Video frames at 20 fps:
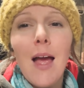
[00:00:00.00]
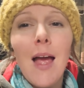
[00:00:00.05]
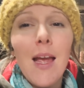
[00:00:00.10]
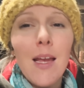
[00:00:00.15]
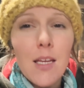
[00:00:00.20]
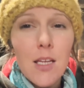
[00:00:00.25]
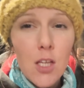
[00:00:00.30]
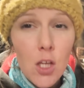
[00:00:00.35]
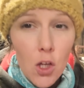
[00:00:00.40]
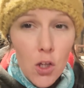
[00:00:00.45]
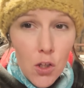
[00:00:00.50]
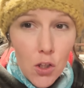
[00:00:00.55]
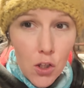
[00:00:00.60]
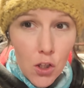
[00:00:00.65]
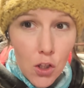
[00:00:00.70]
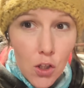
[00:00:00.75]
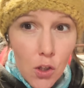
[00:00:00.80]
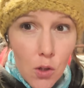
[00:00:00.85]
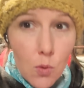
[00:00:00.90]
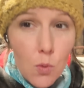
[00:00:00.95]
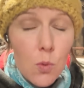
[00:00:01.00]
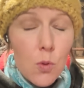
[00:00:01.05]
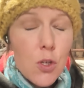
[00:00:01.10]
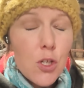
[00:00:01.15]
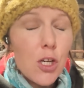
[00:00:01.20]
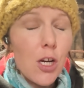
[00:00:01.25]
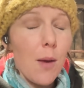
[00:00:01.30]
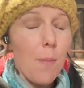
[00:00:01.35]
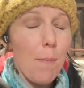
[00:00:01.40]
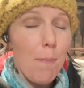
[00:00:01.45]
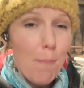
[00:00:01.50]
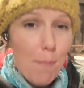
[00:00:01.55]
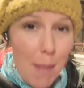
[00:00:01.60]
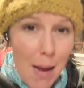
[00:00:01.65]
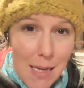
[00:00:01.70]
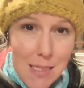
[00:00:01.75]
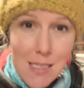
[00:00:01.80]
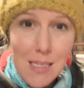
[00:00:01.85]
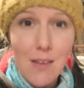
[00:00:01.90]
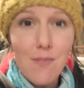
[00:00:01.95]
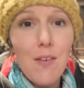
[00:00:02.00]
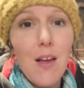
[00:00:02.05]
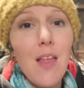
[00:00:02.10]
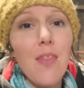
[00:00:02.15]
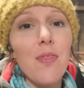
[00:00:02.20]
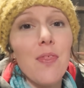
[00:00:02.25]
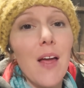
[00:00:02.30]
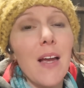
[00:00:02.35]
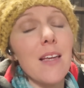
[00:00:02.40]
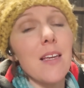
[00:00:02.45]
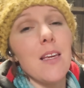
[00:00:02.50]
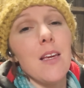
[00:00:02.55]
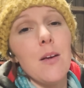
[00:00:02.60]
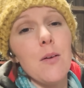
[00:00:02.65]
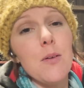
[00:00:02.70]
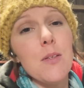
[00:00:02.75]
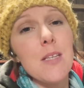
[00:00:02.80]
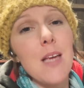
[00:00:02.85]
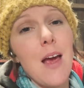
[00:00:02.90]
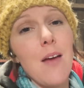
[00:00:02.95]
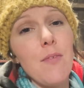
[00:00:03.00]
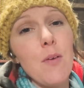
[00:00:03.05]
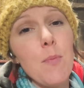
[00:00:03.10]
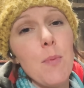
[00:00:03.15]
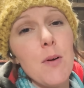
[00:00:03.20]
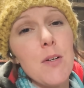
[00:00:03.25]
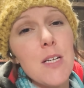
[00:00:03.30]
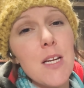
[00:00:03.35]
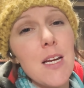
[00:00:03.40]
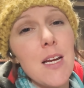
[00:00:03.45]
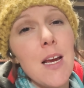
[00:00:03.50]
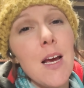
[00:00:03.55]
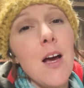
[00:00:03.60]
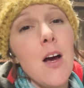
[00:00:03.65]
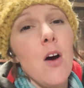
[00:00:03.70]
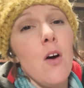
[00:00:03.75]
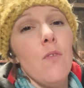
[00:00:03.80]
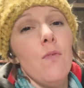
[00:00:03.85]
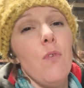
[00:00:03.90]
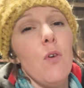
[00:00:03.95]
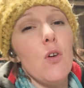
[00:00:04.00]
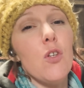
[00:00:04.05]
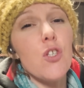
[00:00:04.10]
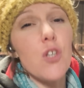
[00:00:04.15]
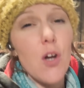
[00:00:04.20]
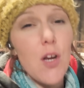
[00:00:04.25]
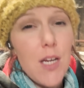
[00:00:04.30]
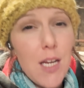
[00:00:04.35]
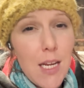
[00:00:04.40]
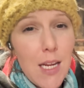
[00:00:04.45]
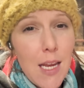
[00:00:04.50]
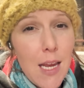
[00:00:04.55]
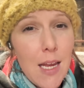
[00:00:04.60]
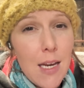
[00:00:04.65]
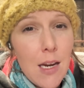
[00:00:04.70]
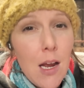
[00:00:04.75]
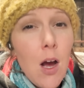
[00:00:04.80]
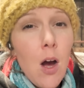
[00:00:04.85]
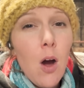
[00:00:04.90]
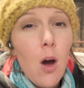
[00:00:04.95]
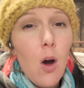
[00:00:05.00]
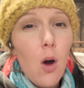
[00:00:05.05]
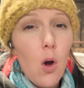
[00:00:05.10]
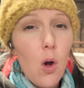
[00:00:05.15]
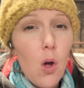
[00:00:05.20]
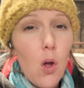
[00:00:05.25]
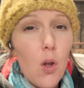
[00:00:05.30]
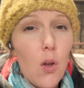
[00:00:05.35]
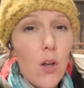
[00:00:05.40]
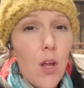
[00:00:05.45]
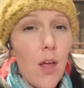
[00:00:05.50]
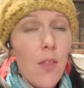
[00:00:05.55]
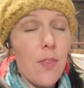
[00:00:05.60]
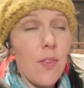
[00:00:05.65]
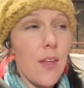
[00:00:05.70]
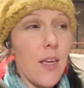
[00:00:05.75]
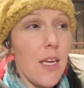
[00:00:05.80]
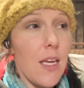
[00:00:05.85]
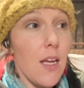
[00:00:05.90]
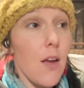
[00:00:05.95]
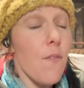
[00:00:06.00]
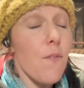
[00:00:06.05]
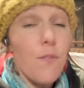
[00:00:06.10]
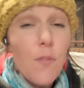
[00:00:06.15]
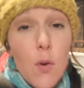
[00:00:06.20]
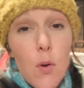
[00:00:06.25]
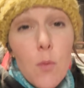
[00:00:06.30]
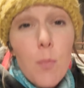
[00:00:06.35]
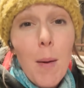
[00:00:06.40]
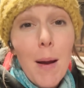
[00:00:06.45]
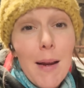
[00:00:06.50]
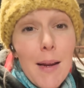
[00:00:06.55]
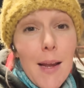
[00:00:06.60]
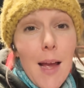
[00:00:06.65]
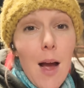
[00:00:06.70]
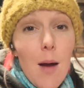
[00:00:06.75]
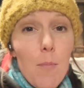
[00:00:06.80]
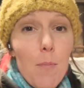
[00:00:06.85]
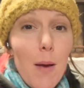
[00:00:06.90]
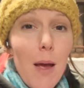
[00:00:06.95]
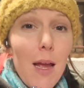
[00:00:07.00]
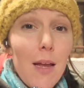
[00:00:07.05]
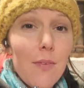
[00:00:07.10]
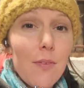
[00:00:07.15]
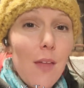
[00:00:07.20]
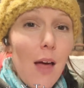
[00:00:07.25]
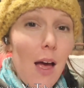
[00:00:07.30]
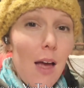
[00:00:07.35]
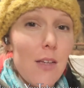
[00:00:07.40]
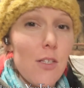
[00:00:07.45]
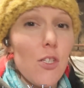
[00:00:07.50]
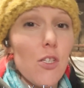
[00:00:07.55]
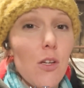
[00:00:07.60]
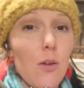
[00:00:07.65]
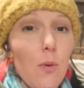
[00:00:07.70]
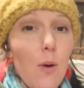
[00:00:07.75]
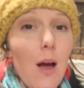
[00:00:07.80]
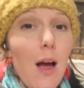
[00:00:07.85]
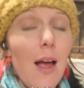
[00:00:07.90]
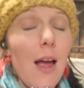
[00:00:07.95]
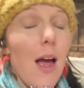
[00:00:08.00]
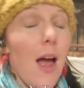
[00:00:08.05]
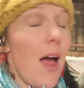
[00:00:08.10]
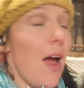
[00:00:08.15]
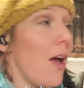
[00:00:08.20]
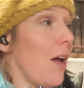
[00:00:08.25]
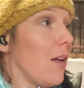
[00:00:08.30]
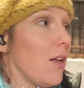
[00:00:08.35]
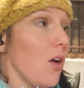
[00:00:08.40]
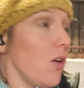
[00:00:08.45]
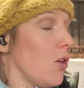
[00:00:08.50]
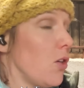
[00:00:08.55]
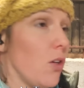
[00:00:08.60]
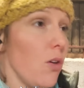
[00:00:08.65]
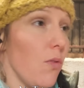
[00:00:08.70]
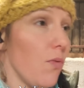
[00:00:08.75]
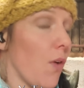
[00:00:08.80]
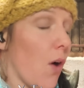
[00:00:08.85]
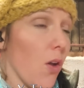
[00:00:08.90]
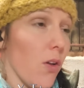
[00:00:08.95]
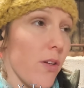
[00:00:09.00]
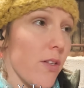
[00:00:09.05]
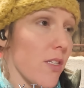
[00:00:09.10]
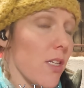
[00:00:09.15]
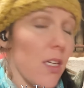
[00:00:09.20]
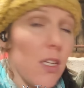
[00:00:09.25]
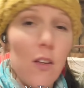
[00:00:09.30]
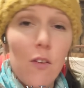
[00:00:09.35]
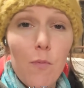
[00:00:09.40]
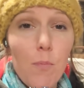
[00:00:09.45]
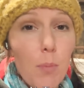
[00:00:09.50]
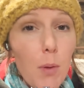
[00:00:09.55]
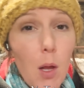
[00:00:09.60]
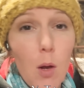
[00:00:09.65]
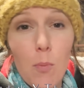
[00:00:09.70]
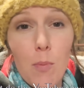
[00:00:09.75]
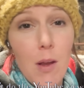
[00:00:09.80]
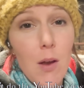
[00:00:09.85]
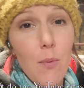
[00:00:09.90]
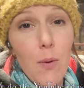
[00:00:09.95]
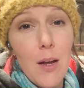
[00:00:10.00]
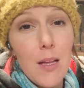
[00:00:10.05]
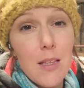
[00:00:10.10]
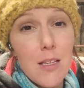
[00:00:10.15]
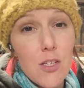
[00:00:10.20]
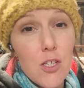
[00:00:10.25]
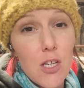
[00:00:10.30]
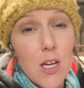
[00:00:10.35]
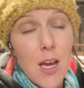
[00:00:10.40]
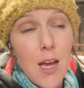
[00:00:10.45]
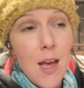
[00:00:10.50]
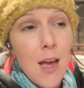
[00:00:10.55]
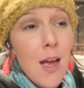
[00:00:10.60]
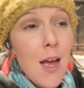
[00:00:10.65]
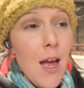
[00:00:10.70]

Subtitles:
A huge, massive thank you to everybody for joining in on the food bank campaign that I do. You've blown me away this year.